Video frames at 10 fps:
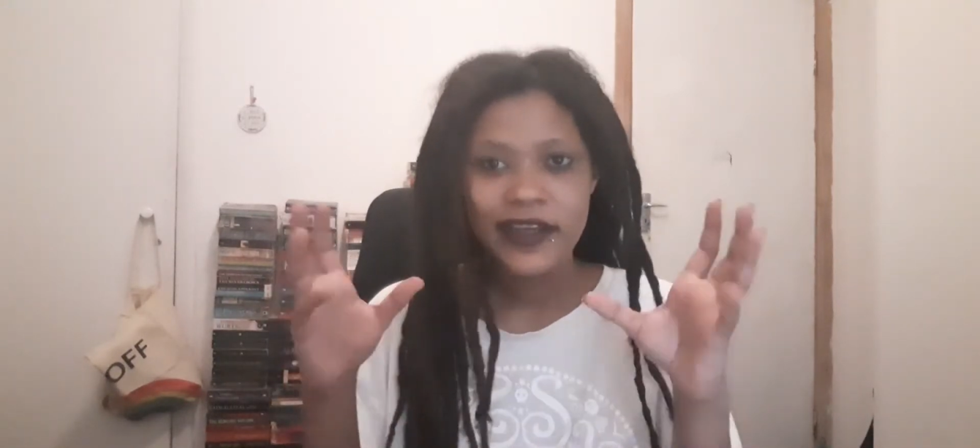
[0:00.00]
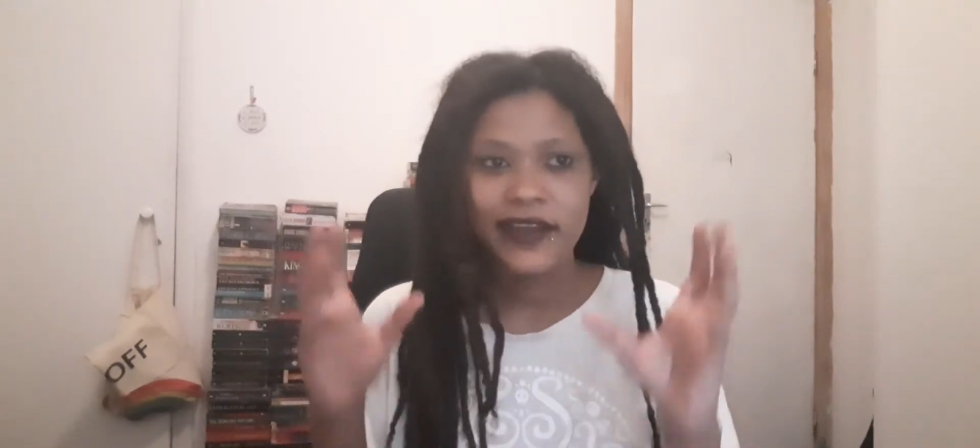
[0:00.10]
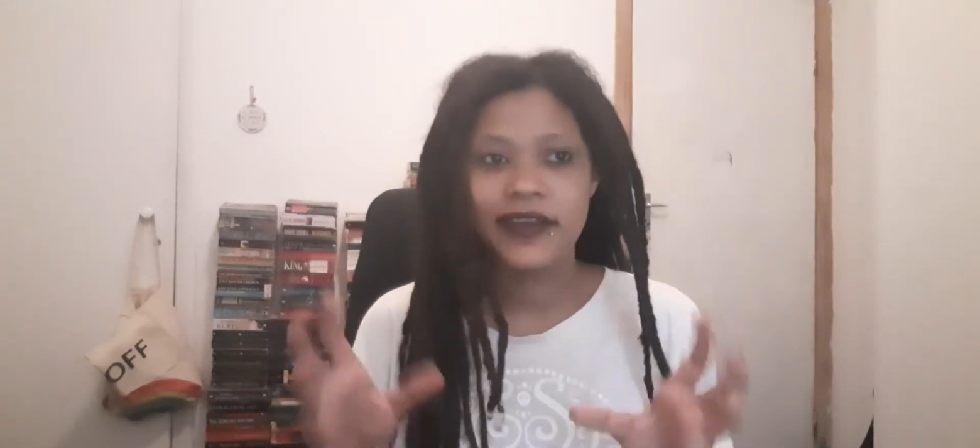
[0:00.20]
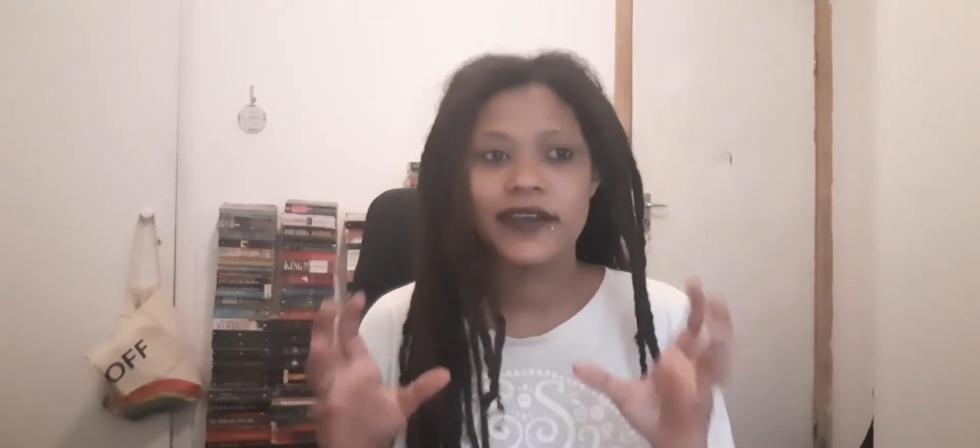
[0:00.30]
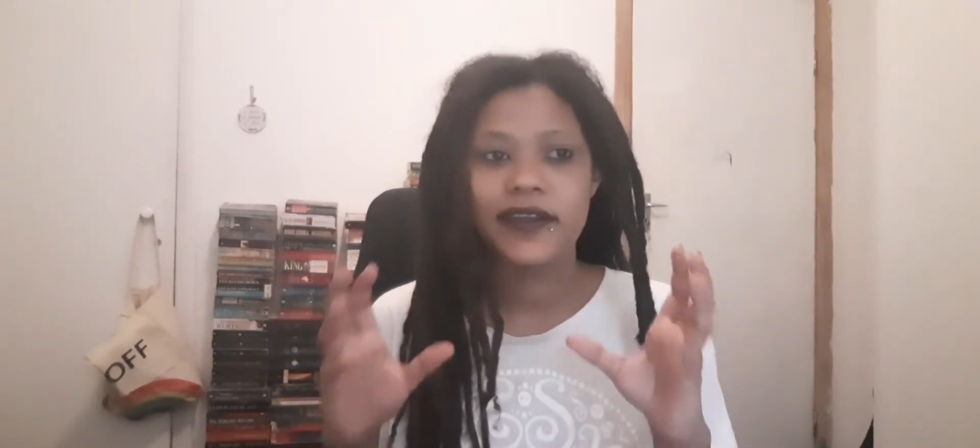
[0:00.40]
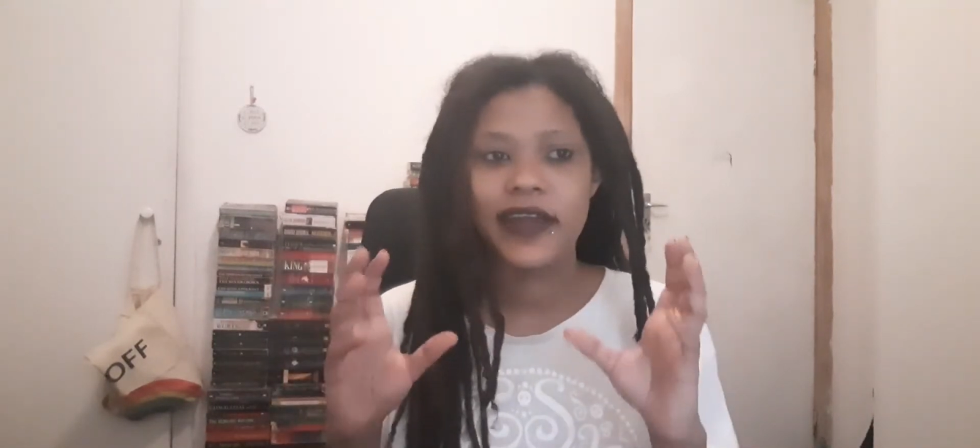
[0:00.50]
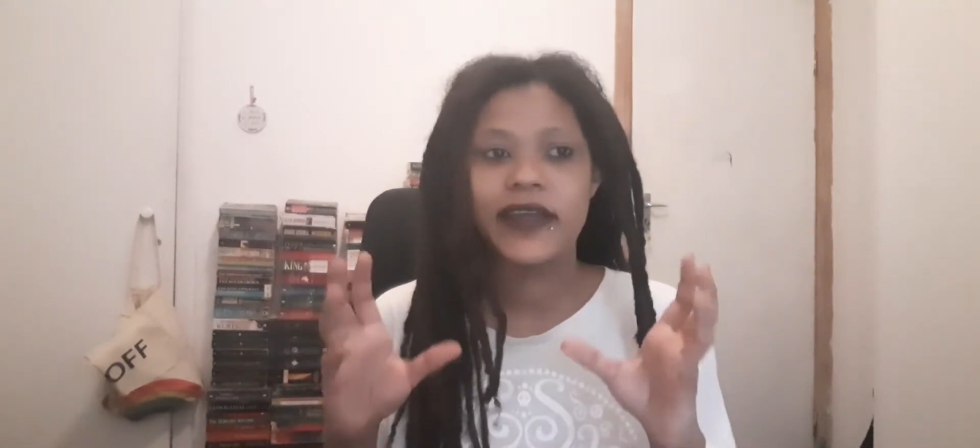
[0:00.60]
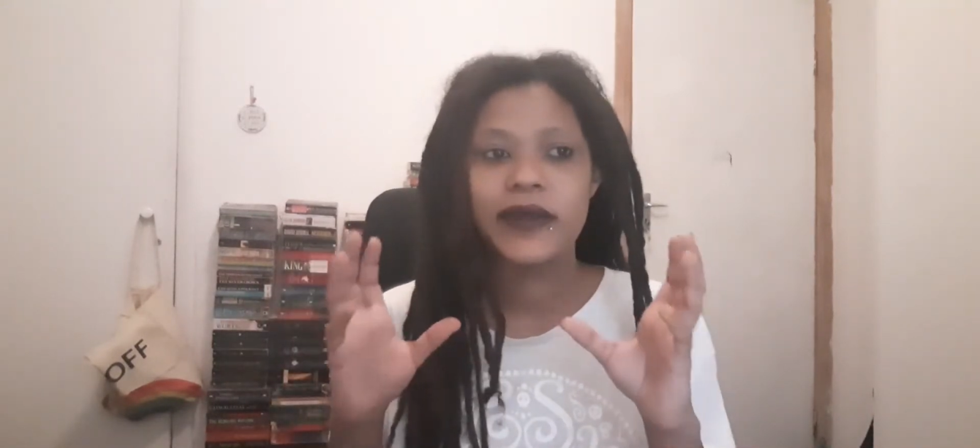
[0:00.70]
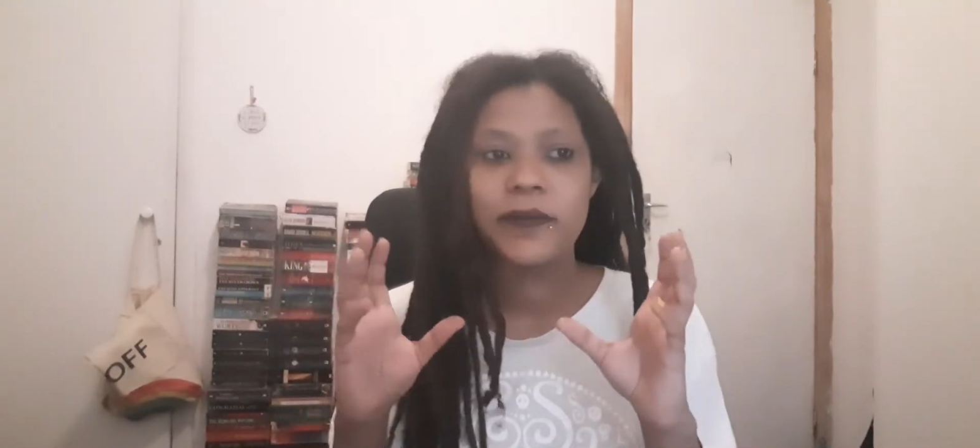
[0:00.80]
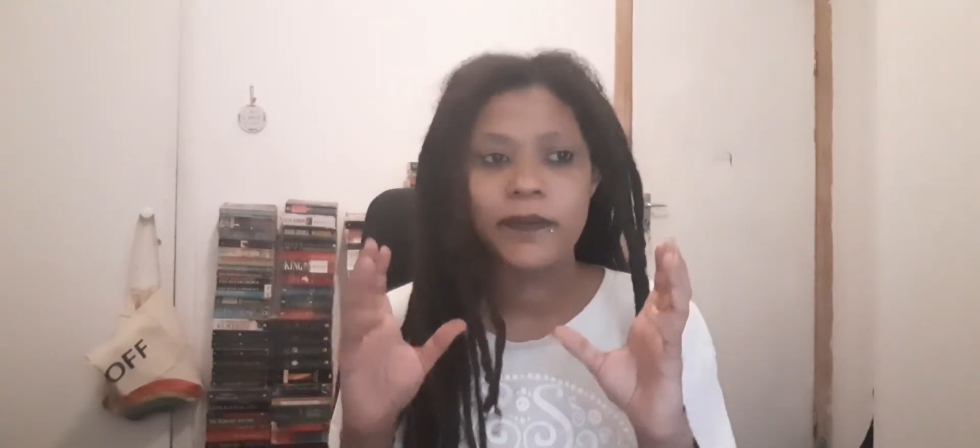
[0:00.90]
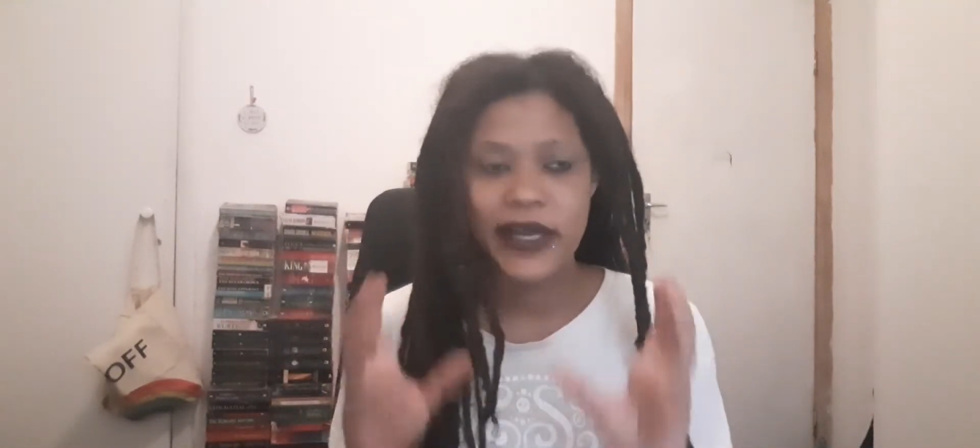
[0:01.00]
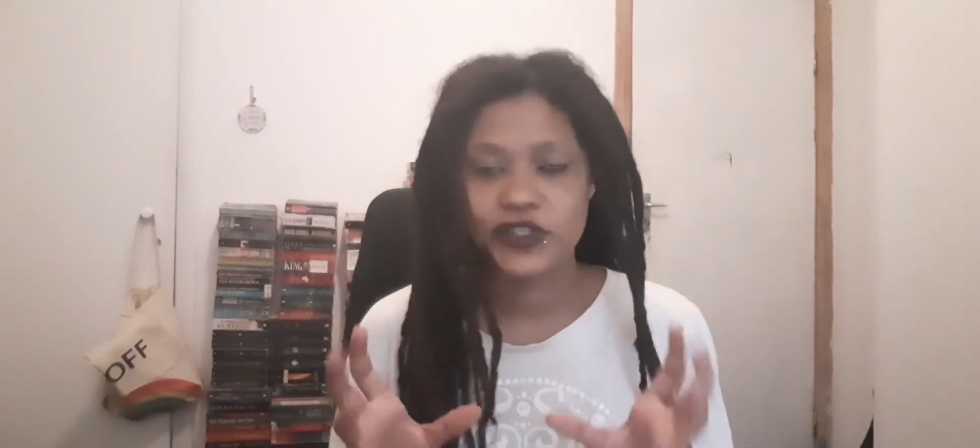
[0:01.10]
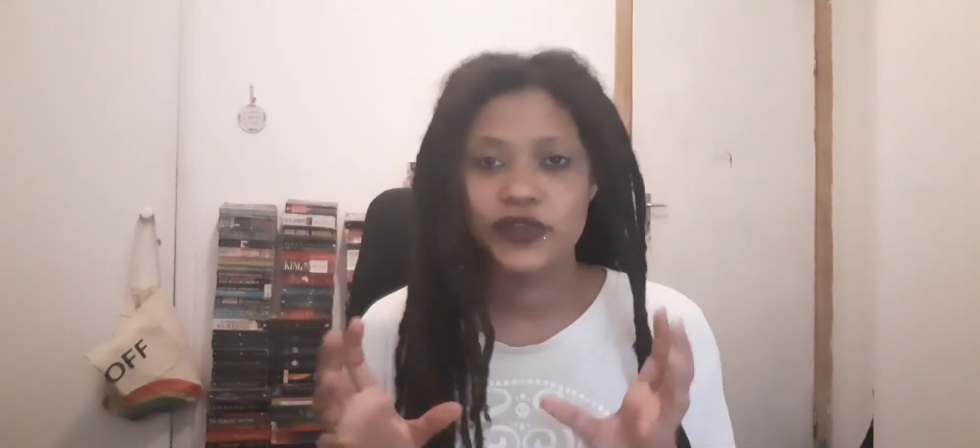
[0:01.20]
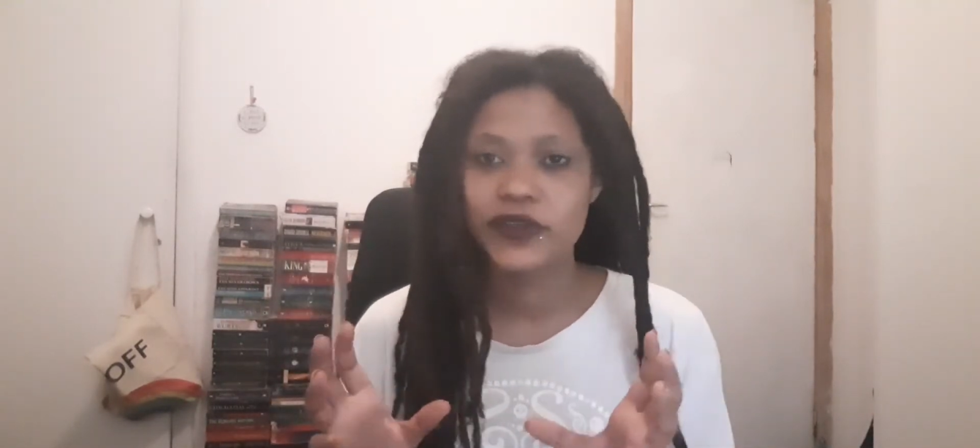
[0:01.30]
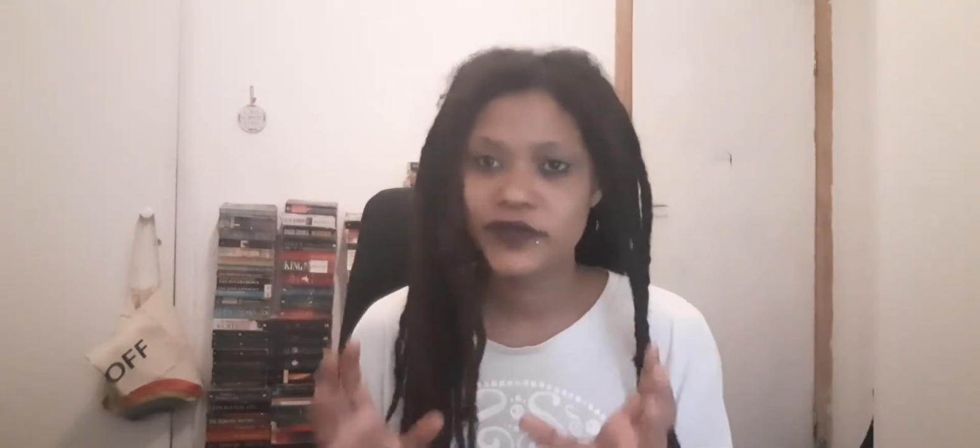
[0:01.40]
in a magical